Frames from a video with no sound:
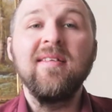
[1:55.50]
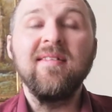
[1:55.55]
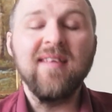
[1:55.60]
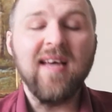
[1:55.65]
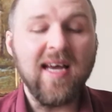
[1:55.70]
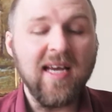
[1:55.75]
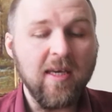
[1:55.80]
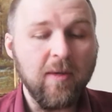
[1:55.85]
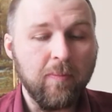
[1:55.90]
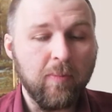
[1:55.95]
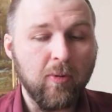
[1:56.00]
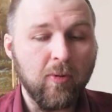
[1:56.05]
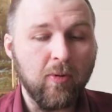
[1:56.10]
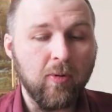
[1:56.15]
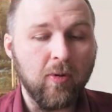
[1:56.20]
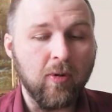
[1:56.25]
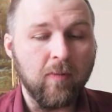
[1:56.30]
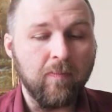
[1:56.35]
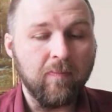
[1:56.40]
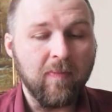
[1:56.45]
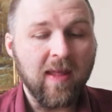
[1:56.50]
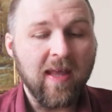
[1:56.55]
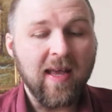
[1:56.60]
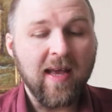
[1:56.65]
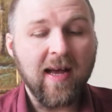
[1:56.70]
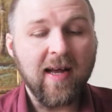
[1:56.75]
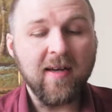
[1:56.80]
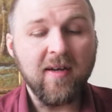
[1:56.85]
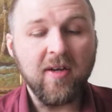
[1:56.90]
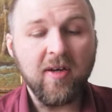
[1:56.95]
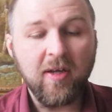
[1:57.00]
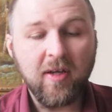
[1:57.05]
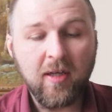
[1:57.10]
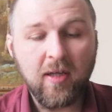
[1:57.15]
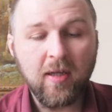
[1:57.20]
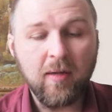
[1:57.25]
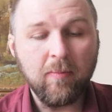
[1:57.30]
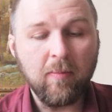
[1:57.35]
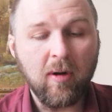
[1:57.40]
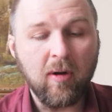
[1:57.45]
Tabor and
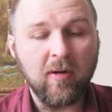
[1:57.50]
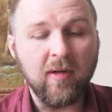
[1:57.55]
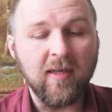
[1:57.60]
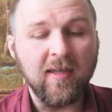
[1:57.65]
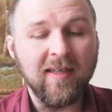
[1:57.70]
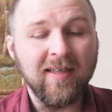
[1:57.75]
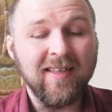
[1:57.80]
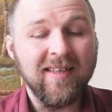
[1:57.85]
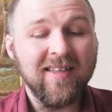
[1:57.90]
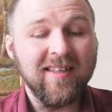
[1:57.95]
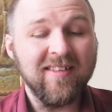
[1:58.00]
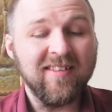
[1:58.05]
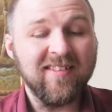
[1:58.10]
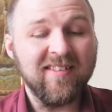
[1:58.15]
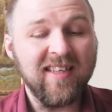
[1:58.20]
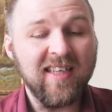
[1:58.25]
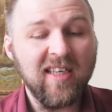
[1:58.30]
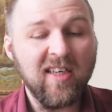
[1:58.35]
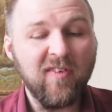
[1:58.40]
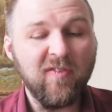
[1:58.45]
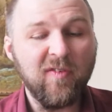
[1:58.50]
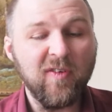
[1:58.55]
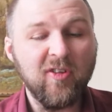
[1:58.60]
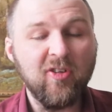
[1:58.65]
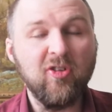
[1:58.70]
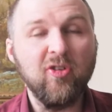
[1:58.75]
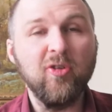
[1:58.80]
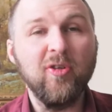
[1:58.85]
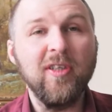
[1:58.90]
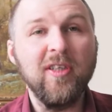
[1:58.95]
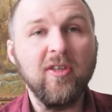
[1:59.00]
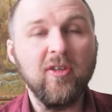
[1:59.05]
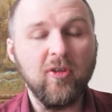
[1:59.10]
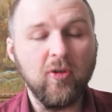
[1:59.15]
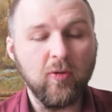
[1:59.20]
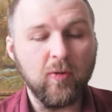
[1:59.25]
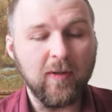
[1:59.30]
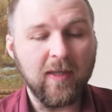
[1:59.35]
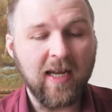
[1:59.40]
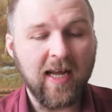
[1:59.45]
Hermon sing for joy at
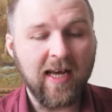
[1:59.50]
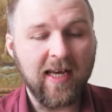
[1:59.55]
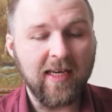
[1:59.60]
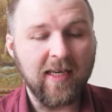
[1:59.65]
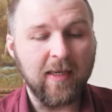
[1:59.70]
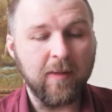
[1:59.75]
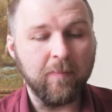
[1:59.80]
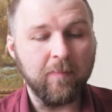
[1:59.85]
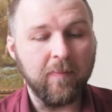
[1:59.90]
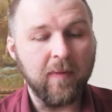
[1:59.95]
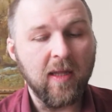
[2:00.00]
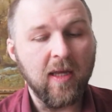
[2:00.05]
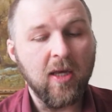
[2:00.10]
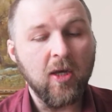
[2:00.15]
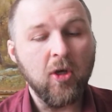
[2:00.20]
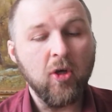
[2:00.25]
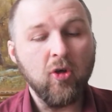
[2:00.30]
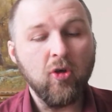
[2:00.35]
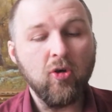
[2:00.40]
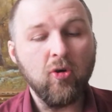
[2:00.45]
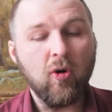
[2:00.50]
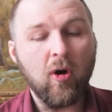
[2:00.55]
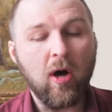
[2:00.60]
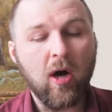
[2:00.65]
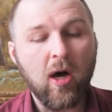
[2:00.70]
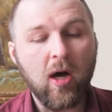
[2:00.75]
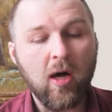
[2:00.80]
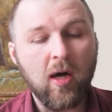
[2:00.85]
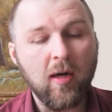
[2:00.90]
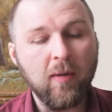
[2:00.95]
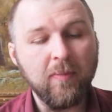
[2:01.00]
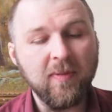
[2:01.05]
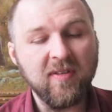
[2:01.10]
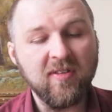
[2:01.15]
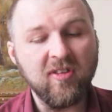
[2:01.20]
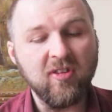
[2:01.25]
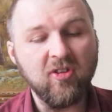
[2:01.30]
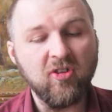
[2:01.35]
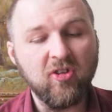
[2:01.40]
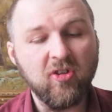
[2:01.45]
your name. Your arm
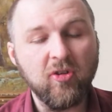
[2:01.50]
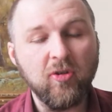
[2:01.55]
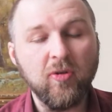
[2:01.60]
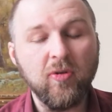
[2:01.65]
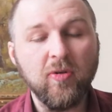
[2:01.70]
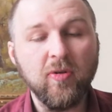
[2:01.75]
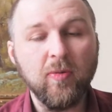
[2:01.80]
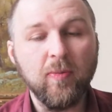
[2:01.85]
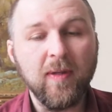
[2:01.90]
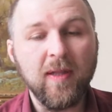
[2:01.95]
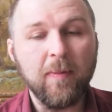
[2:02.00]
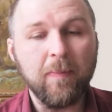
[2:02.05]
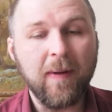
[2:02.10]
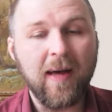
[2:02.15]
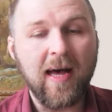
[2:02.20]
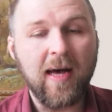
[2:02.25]
is endured with